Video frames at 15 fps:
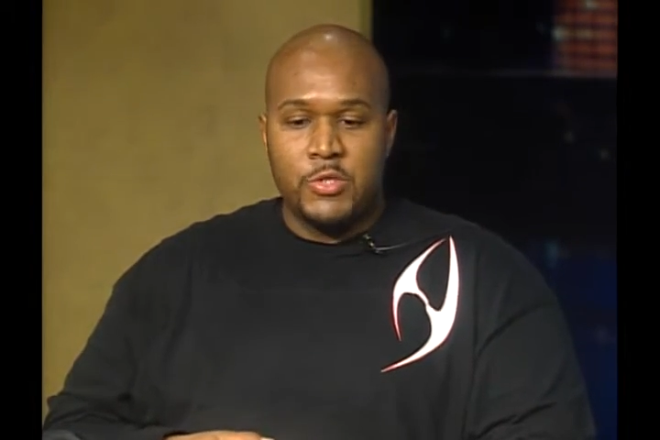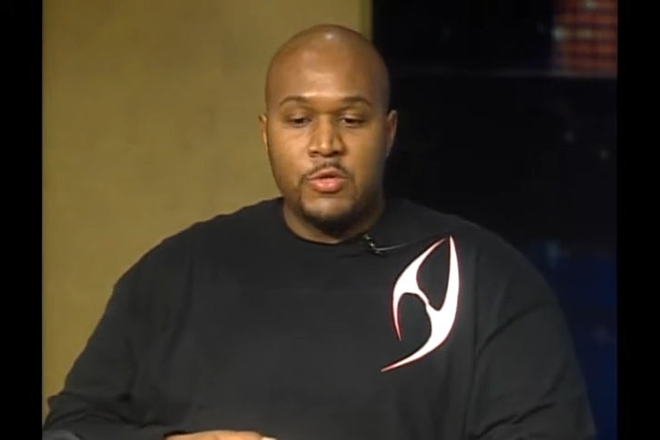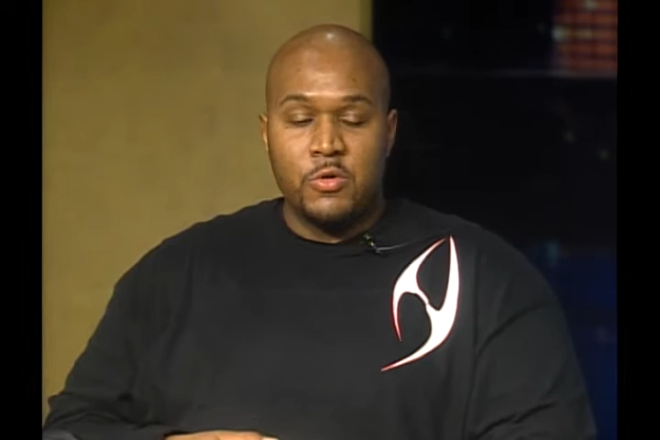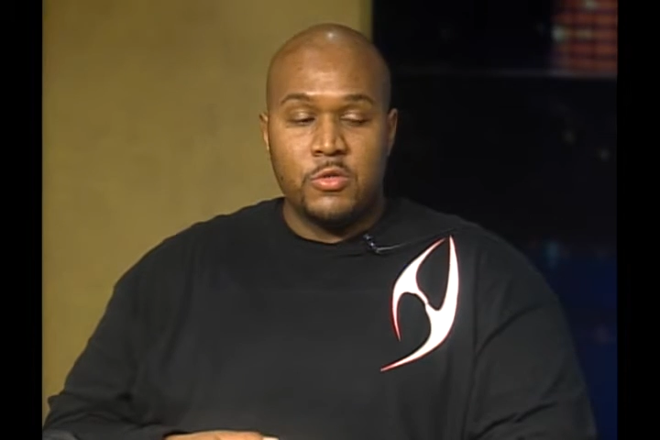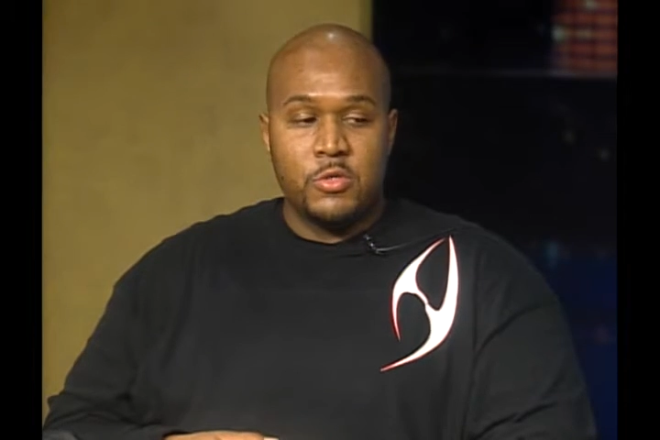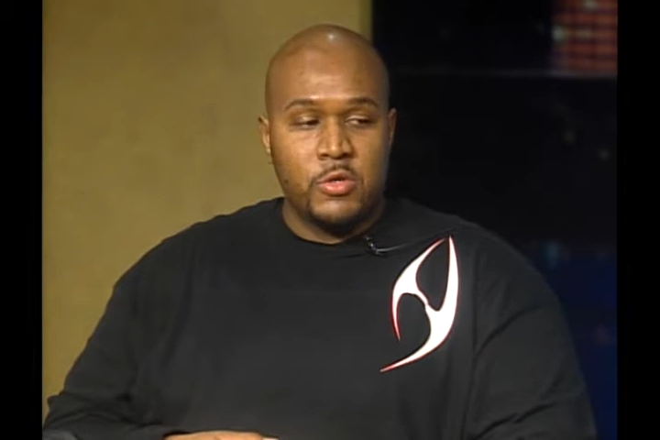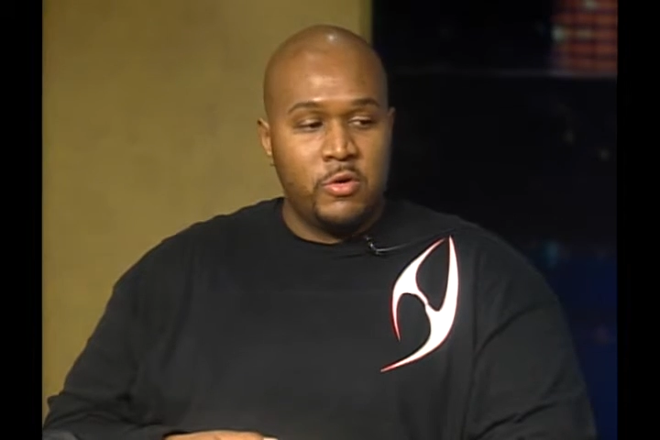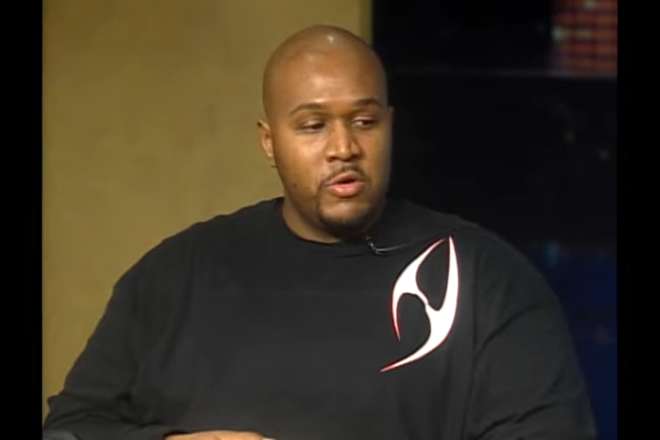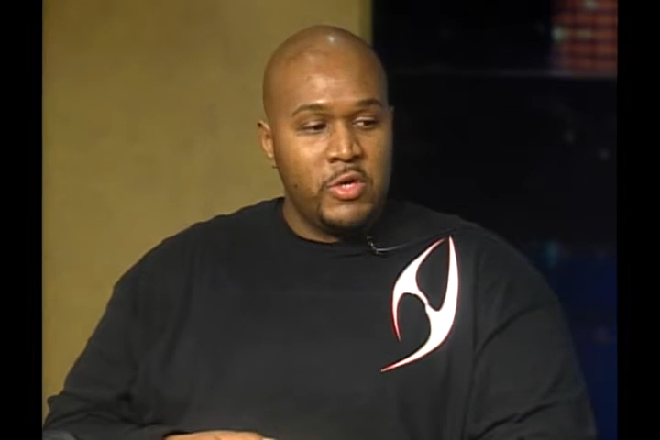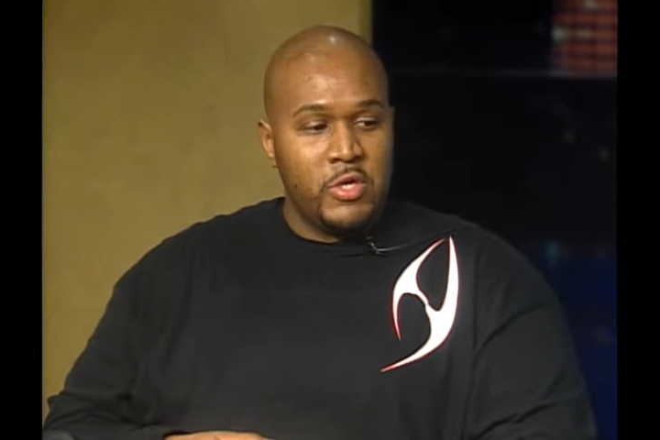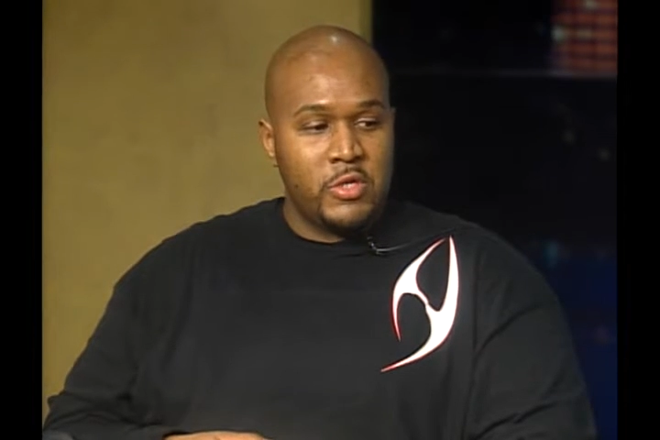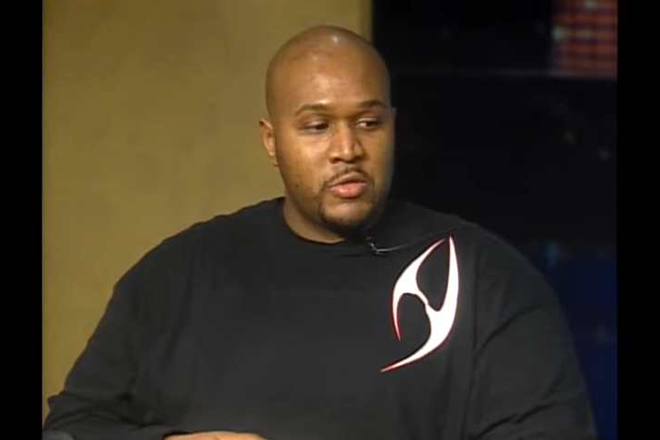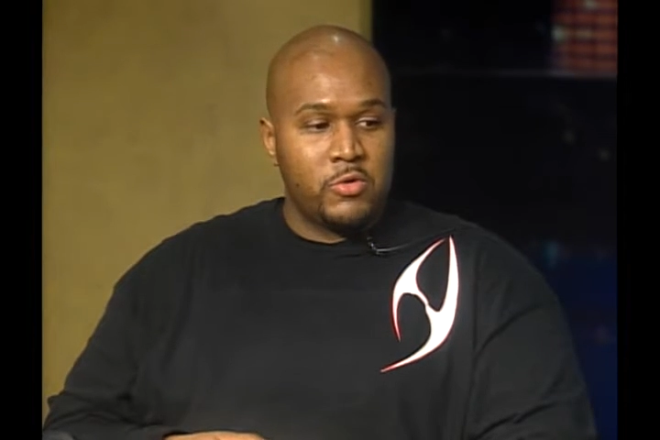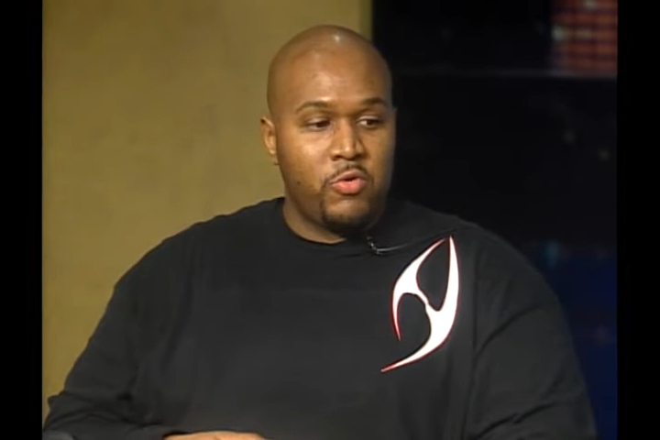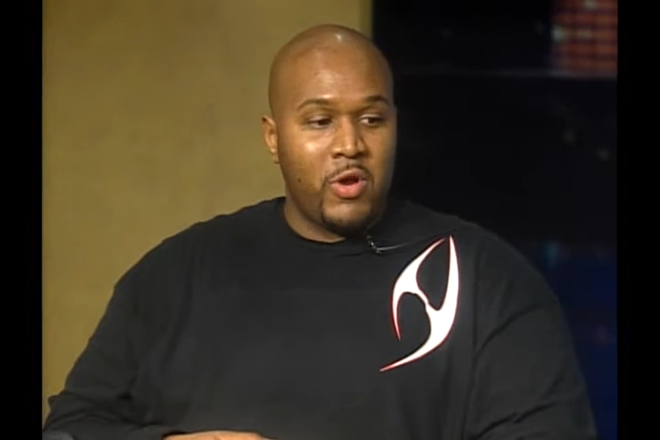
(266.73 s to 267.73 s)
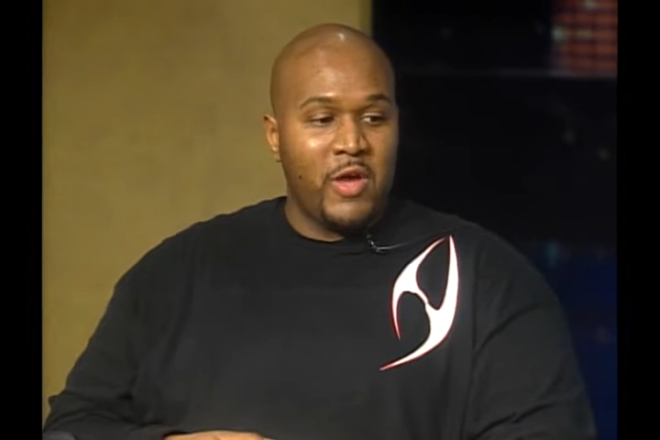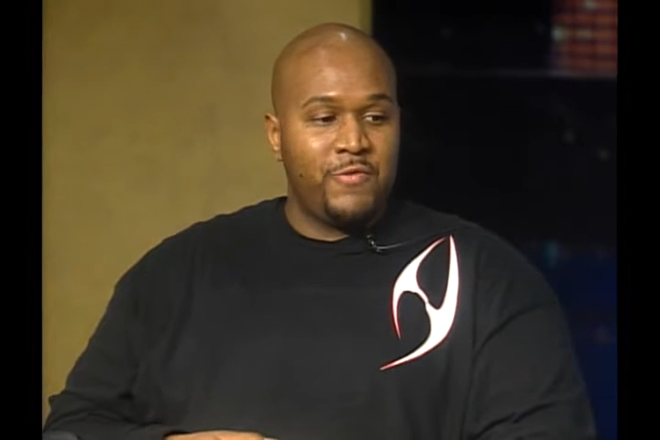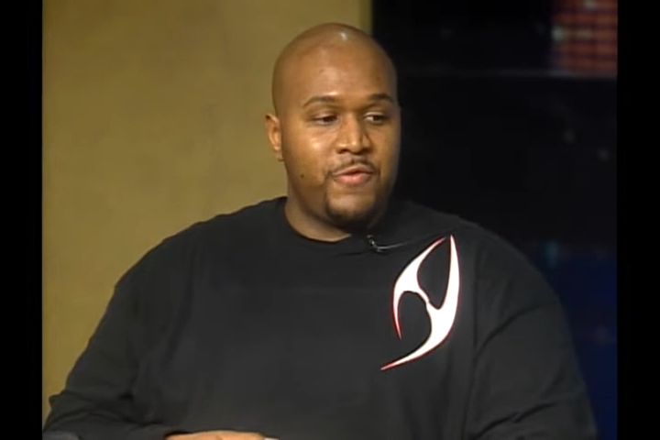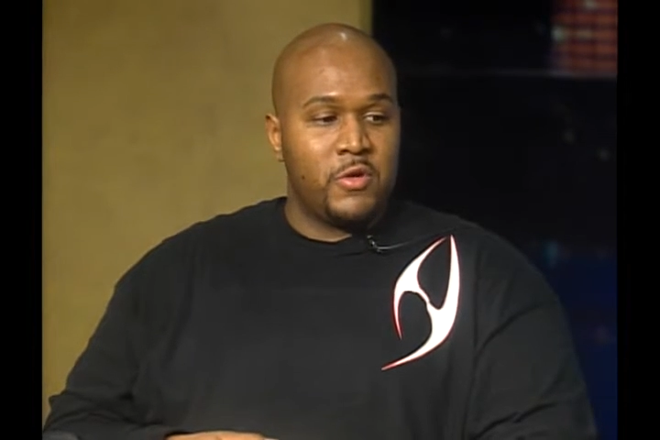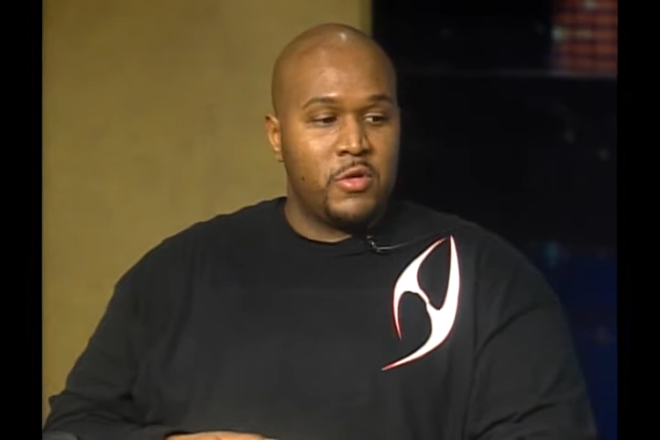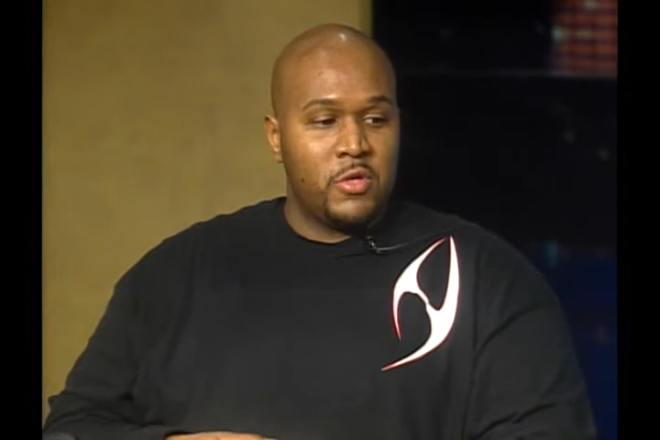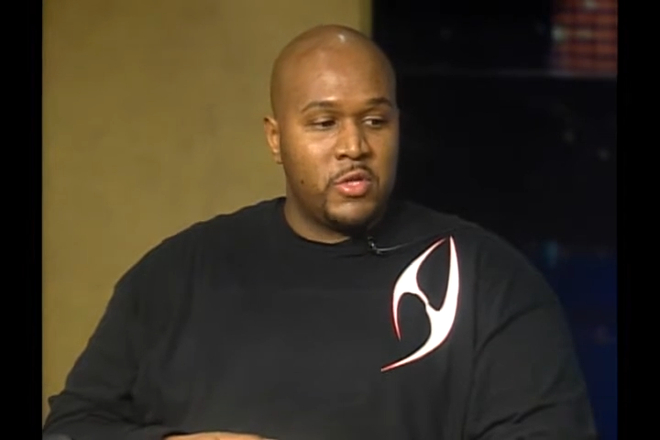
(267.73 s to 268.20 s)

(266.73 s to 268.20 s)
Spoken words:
dual degree in graphic